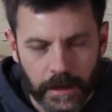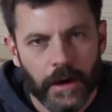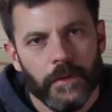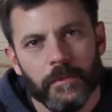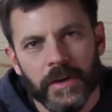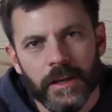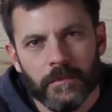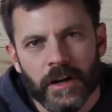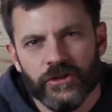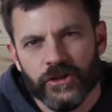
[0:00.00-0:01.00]
Now, the Media
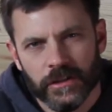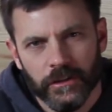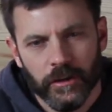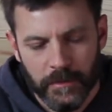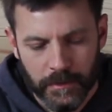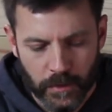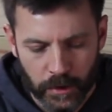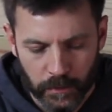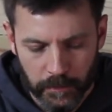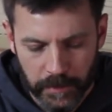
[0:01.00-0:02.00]
Mod's just a little bit
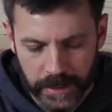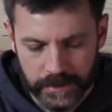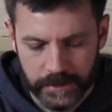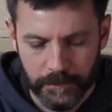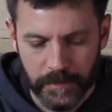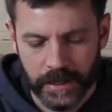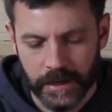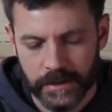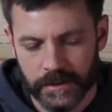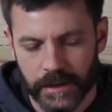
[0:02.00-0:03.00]
more robust.
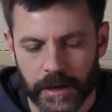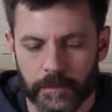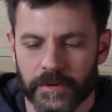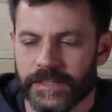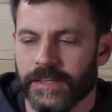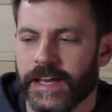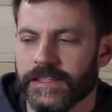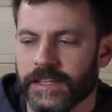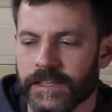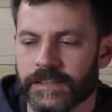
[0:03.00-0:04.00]
Because the camera
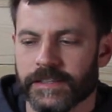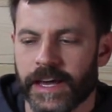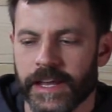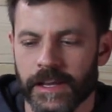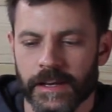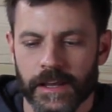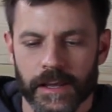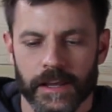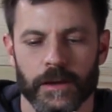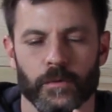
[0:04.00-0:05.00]
slides inside it,
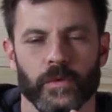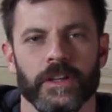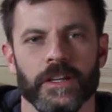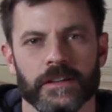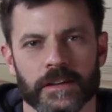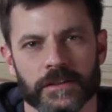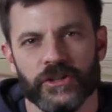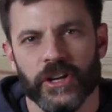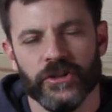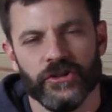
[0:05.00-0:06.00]
it really doesn't
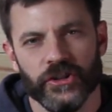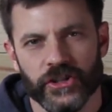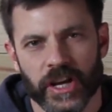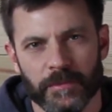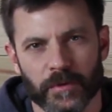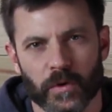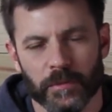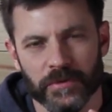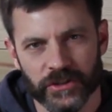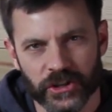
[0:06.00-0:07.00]
change the shape or
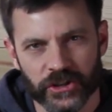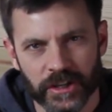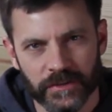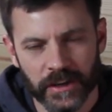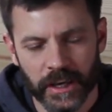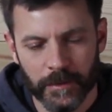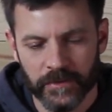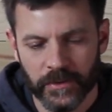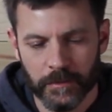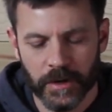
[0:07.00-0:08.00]
positioning of the
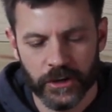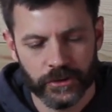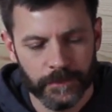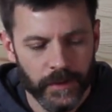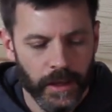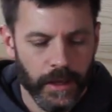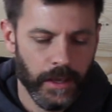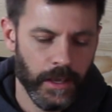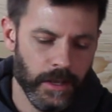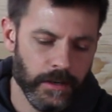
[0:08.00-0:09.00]
camera very much,
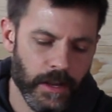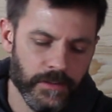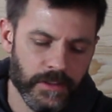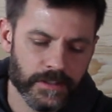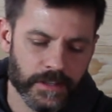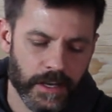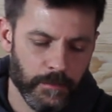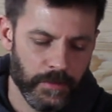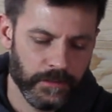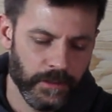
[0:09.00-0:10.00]
and everything's kind
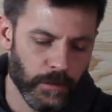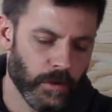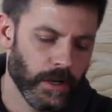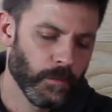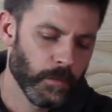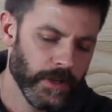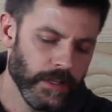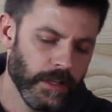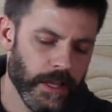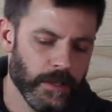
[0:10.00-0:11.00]
of built in. What I
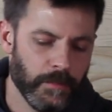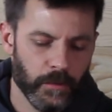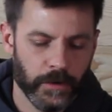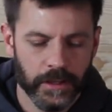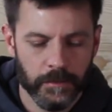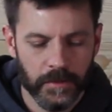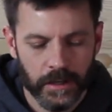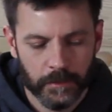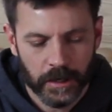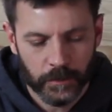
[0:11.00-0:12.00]
really like about running the
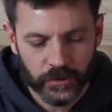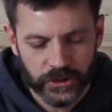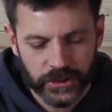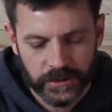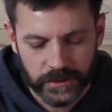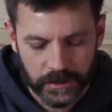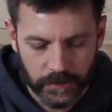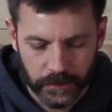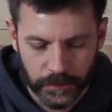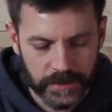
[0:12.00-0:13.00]
Media Mod, which I just
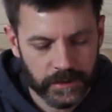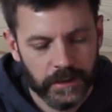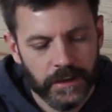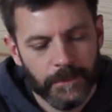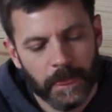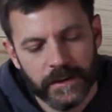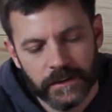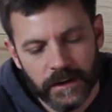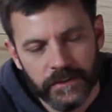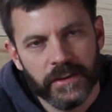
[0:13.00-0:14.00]
discovered recently, is
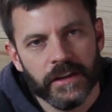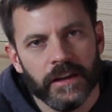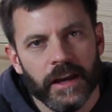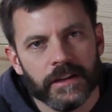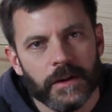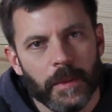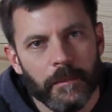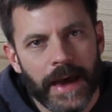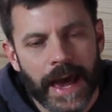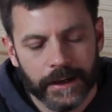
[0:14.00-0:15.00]
that everything connects on the
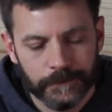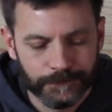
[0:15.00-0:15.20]
back.